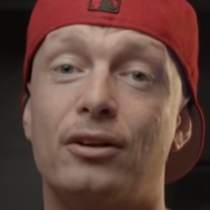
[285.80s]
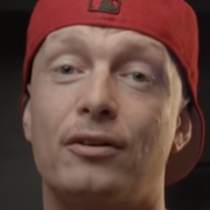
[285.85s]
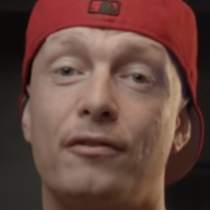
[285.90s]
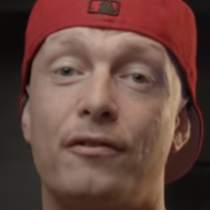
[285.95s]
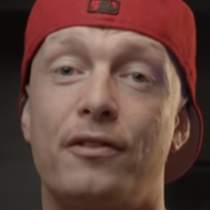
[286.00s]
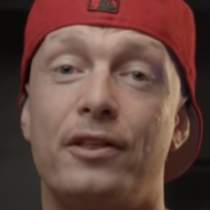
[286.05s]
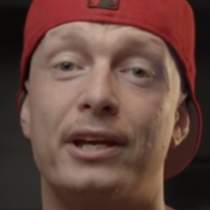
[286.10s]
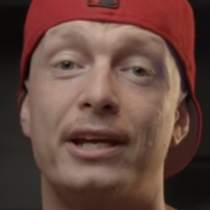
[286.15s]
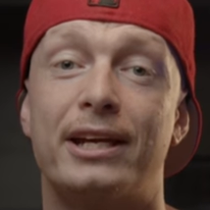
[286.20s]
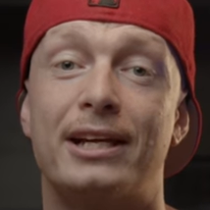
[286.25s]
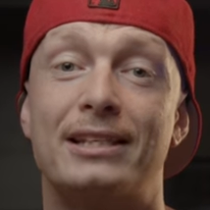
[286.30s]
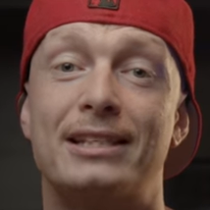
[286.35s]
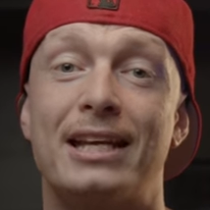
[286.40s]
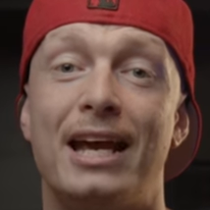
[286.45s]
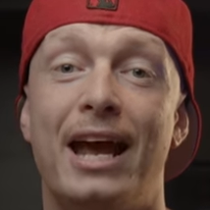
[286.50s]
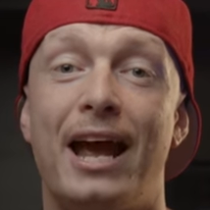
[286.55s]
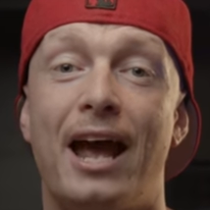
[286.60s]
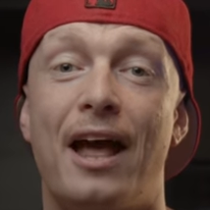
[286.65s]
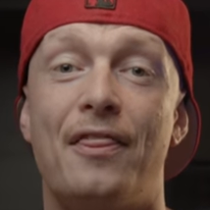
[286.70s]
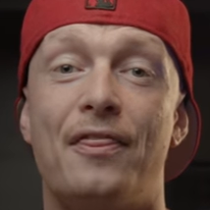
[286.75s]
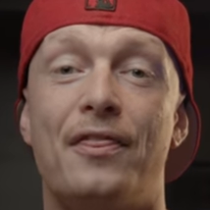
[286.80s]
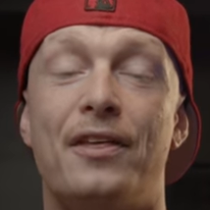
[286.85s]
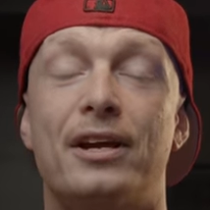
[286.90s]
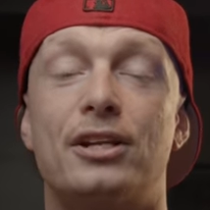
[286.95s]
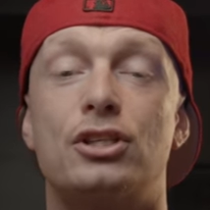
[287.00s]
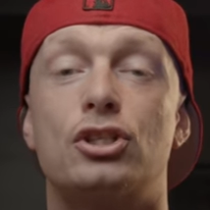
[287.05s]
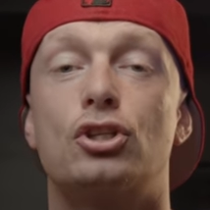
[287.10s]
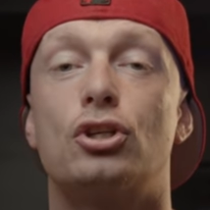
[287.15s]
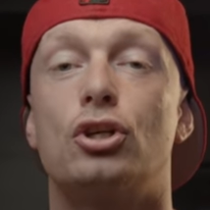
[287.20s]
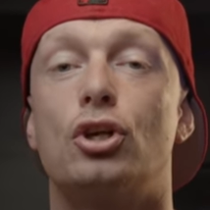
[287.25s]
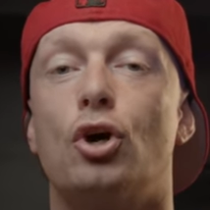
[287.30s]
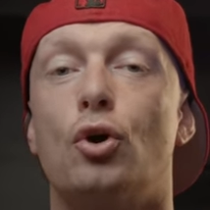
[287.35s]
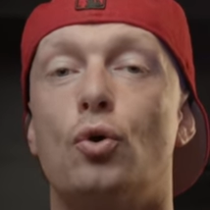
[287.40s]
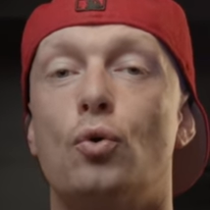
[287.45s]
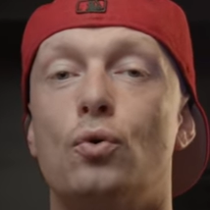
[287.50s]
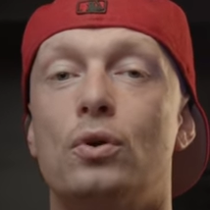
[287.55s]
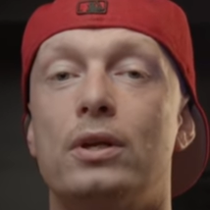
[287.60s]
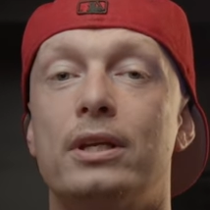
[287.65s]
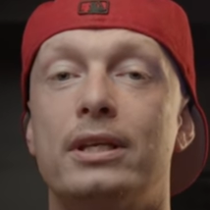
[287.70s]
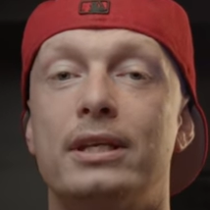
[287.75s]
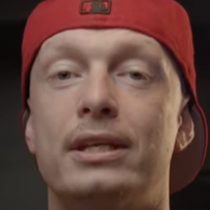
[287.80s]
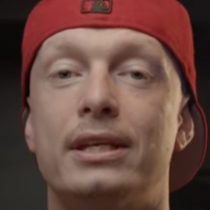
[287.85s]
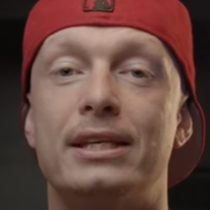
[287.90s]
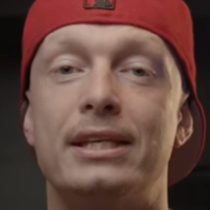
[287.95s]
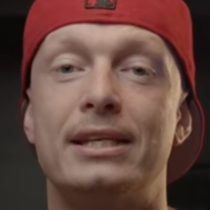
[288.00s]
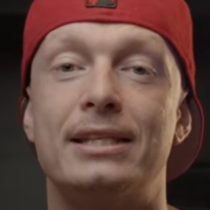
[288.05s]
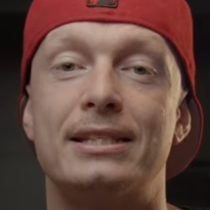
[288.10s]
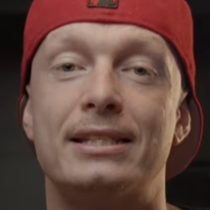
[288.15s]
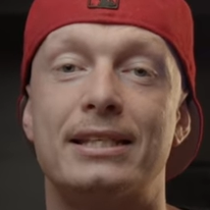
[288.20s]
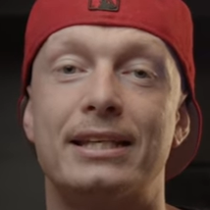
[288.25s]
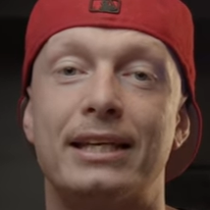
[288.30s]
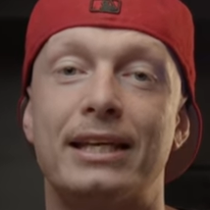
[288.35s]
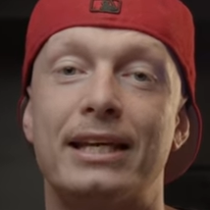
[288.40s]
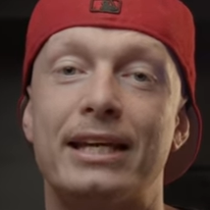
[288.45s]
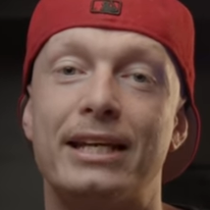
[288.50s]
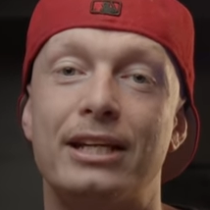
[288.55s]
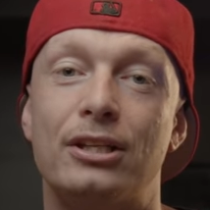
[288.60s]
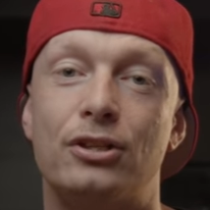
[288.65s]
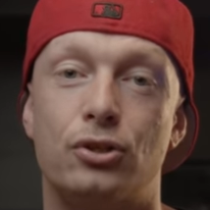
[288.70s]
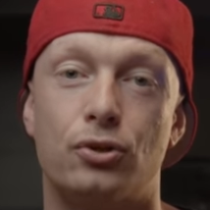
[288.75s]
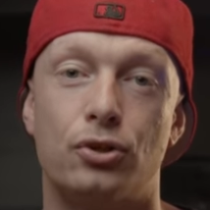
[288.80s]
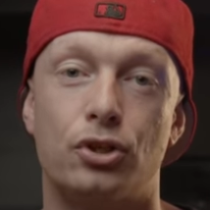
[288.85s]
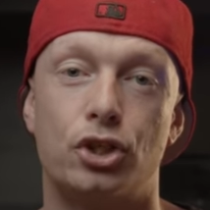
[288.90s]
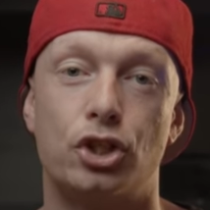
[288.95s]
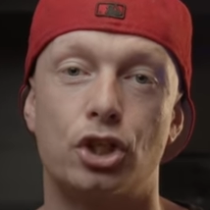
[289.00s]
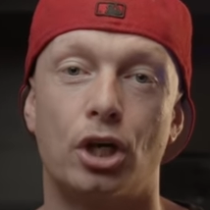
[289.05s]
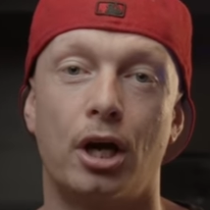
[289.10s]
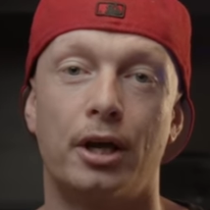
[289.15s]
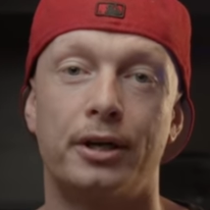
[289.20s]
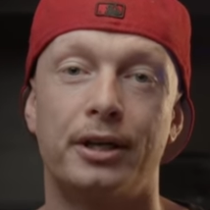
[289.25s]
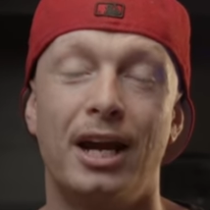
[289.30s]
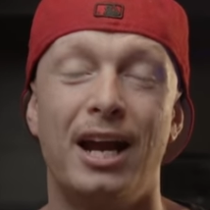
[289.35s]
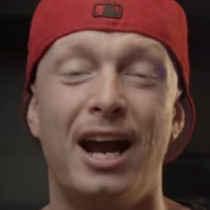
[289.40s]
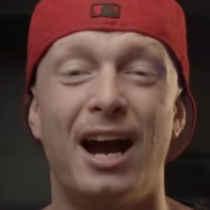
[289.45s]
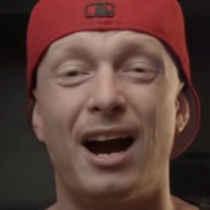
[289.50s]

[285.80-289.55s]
of things and then slowly easing into the shot